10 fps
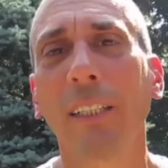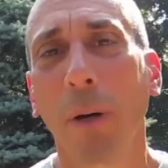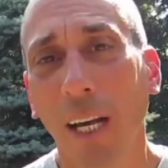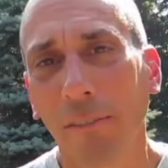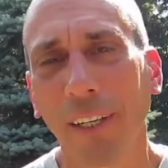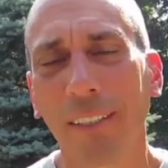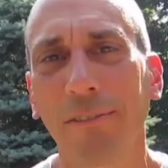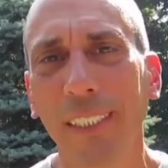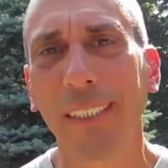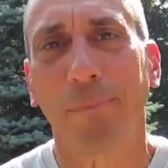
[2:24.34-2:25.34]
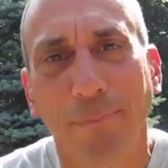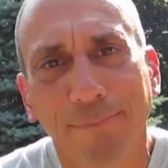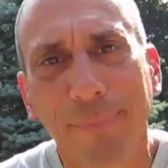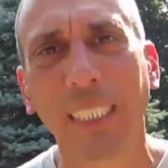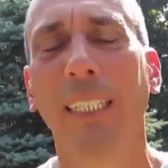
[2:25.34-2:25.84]
modified feed.
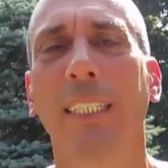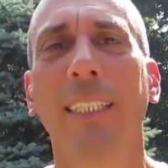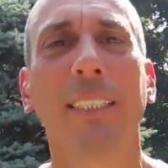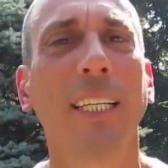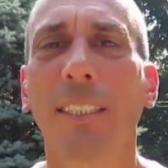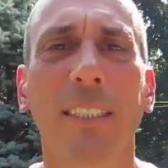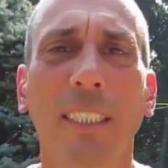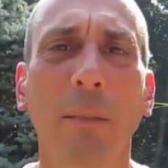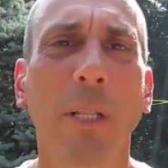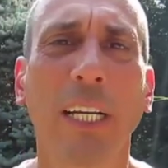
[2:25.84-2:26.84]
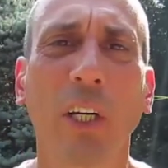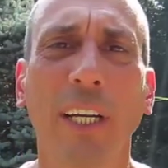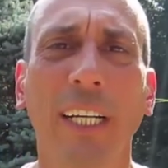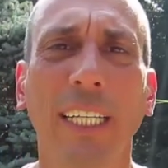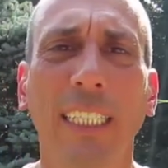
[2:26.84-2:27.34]
This doesn't seem like a
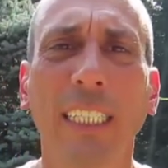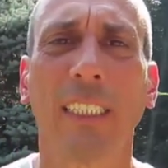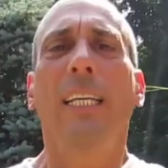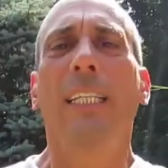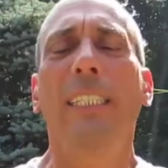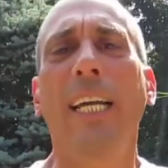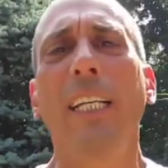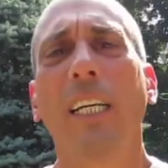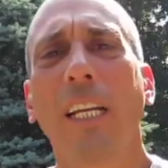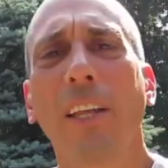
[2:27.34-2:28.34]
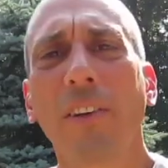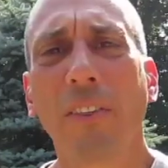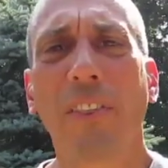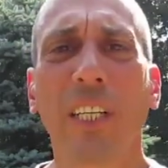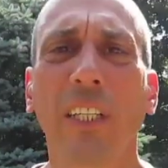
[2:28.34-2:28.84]
great idea. Yet another
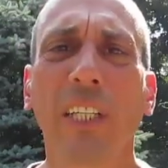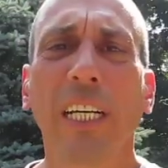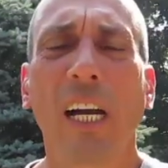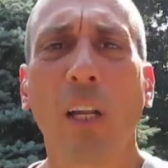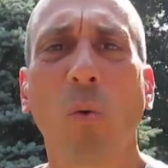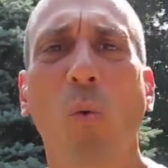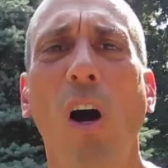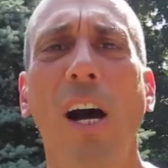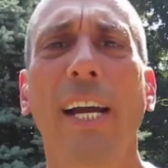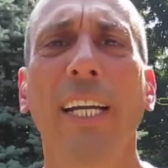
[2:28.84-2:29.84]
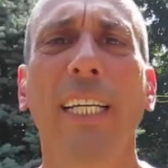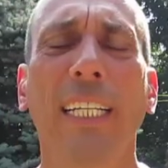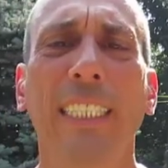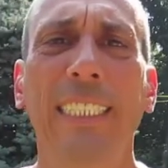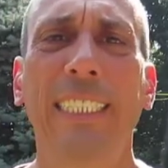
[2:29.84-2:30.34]
theory on why
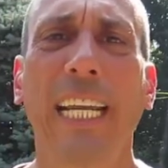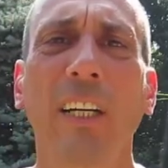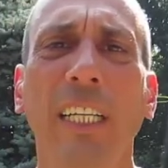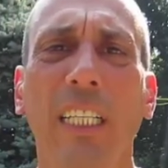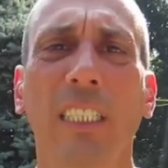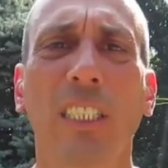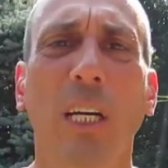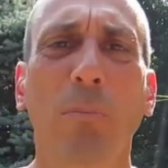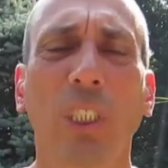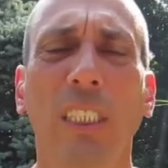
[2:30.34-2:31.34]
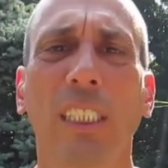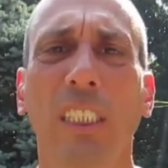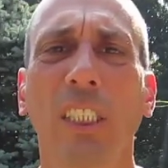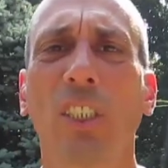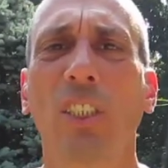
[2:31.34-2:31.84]
dairy consumption
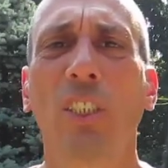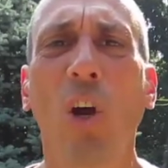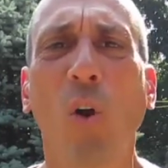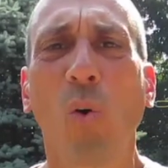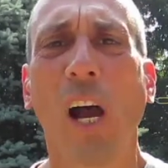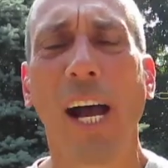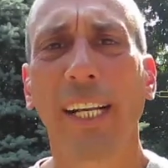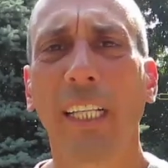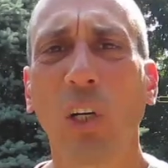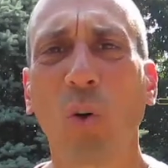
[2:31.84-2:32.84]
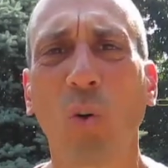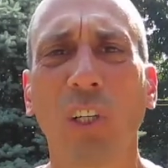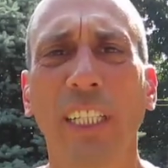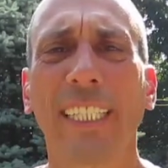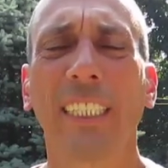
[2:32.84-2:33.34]
is so highly
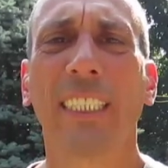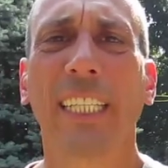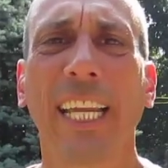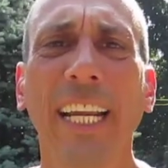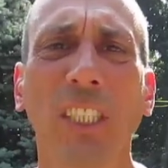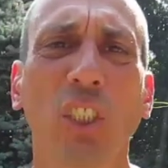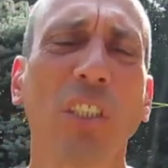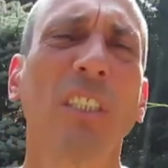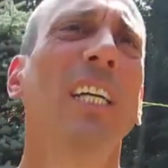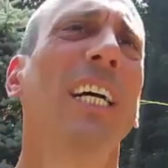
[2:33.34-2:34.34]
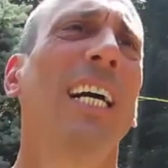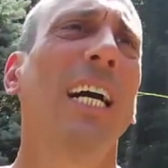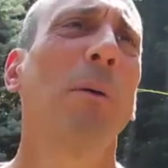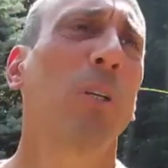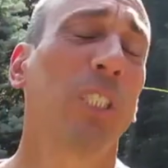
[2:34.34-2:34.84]
correlated to cancer,
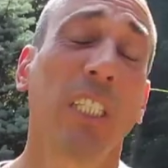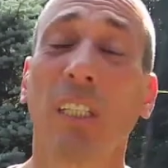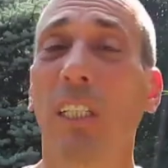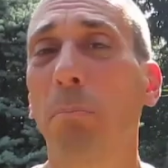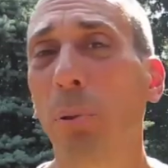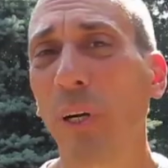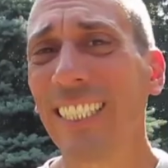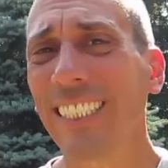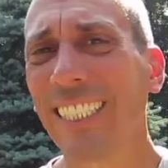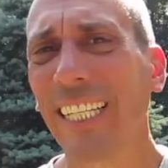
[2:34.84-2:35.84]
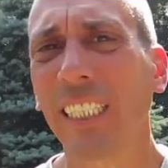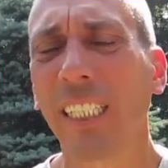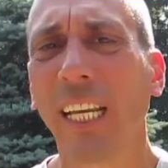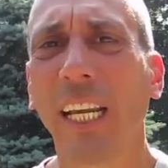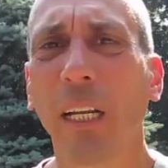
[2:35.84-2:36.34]
particularly prostate
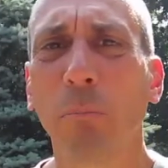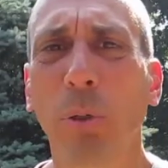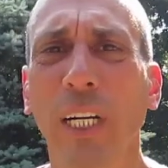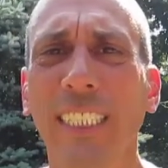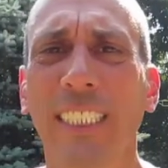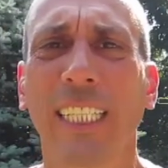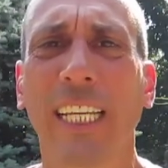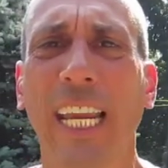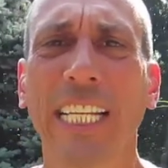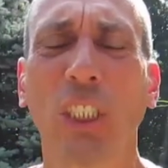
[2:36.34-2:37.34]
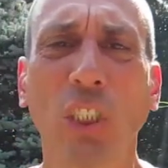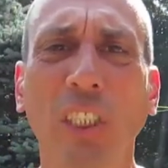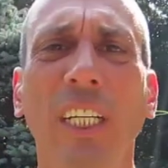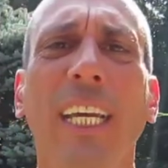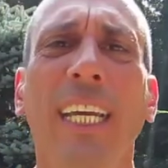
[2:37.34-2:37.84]
and breast cancer,
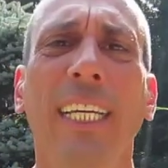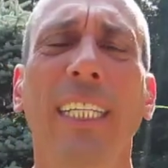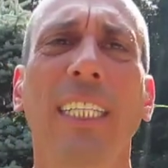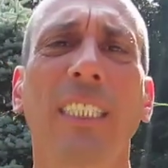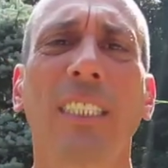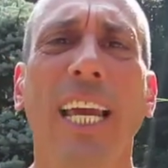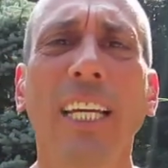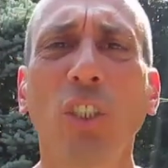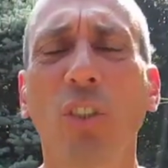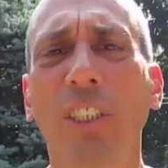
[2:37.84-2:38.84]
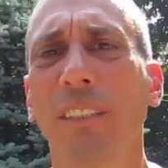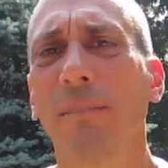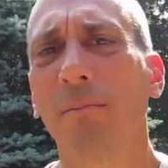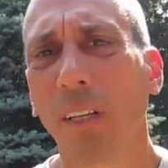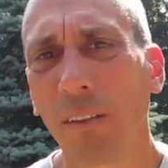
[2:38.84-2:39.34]
is estrogen.
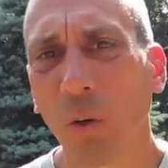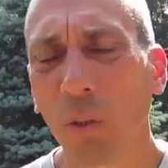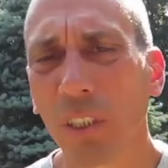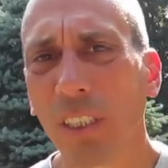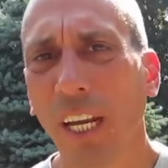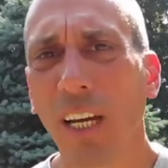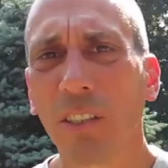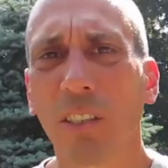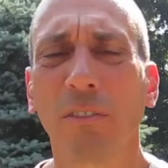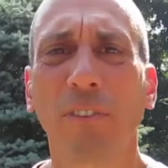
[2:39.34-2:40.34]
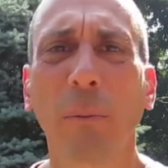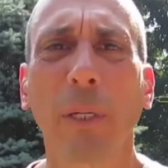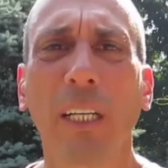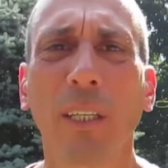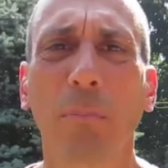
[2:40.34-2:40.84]
Of course, cows are
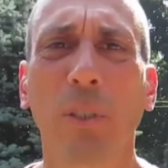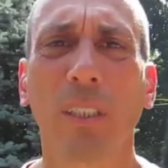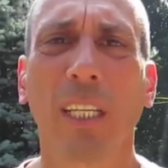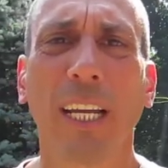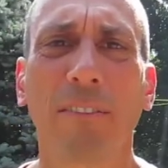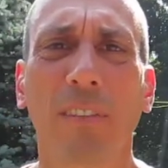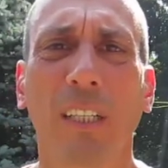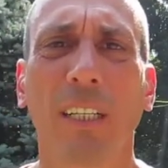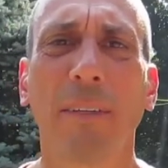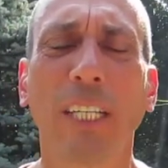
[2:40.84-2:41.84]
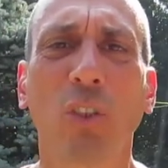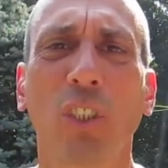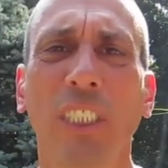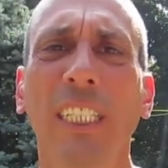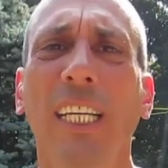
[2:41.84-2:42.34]
female, they have
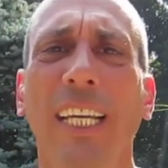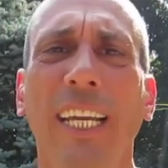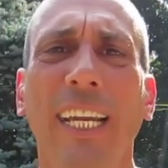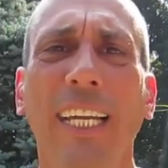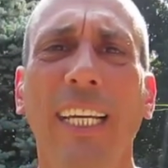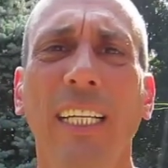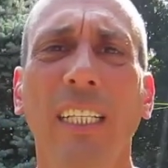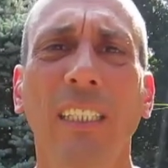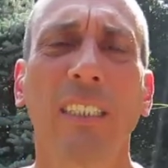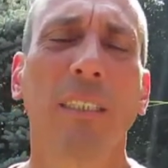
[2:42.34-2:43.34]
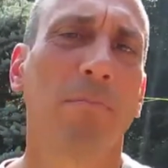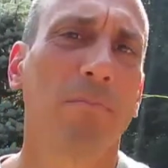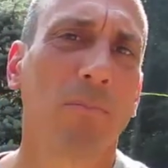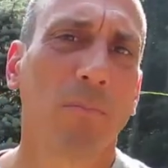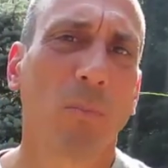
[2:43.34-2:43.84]
estrogen, and
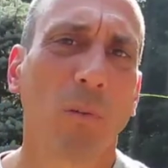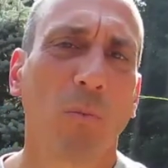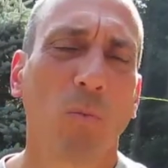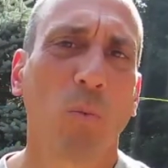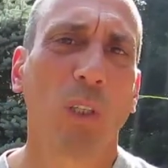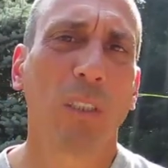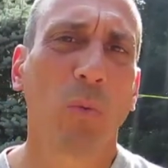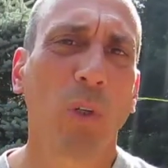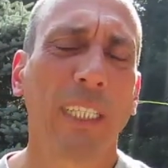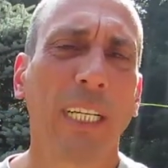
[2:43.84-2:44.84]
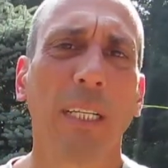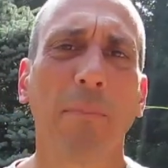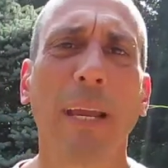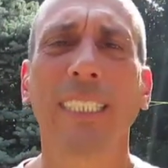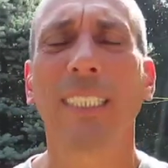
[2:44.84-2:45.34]
wouldn't it
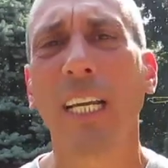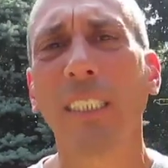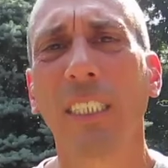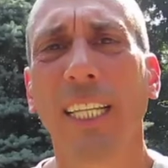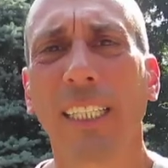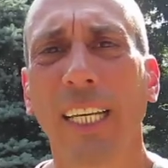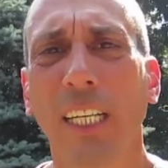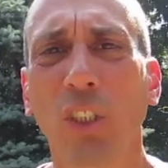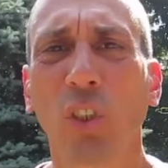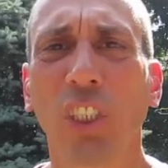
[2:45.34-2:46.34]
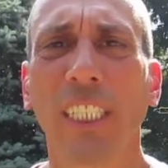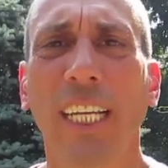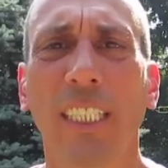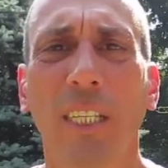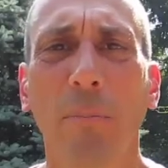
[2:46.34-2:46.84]
make sense that the estrogen
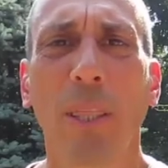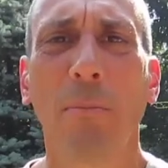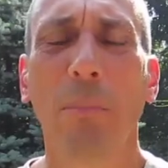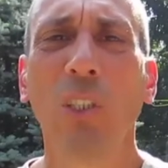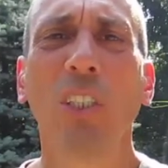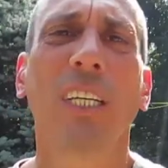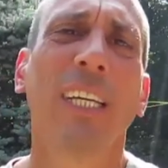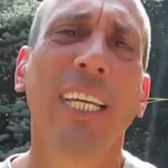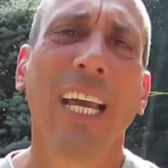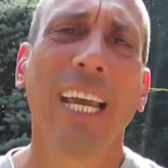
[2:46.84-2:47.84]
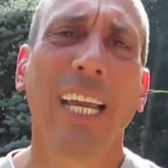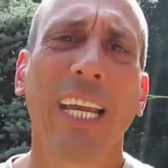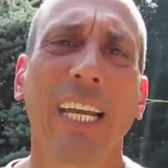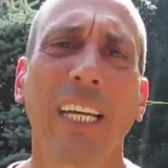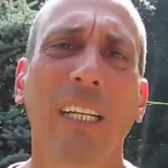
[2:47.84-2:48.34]
ends up in the milk
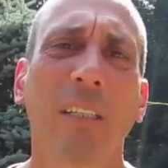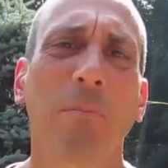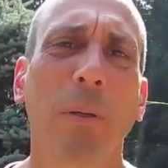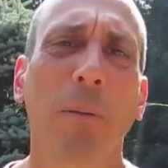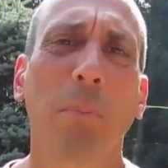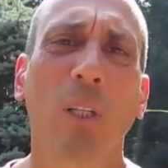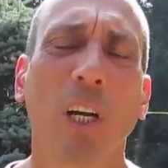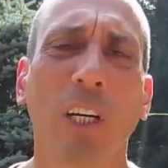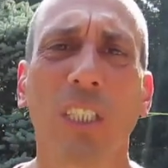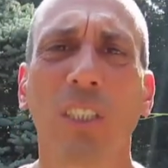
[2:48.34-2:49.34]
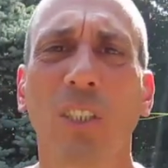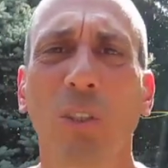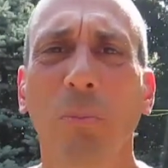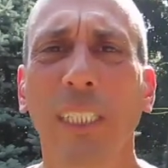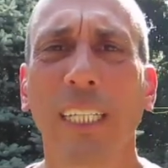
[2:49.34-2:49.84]
and people are
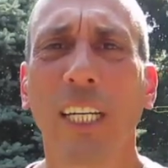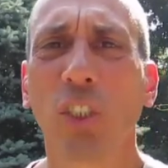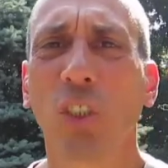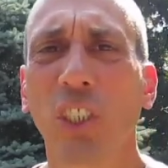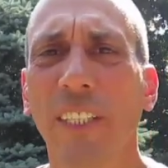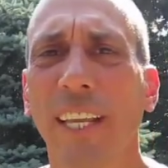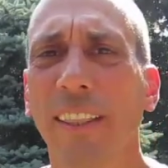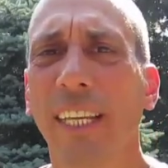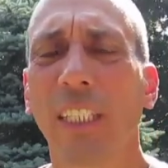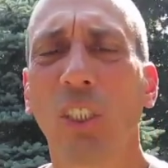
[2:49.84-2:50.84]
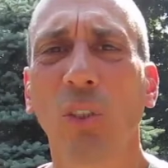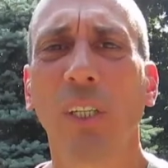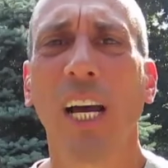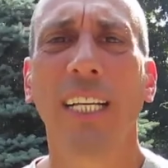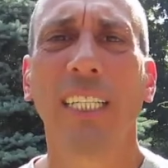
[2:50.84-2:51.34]
consuming estrogen that they do
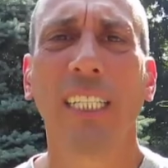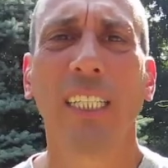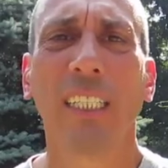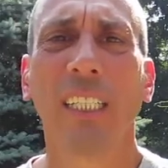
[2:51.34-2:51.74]
not need,